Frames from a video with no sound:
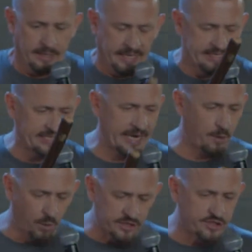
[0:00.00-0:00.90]
He said,
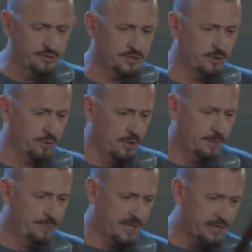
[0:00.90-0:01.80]
I want you to
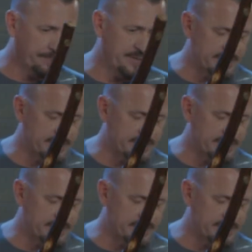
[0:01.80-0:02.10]
pick up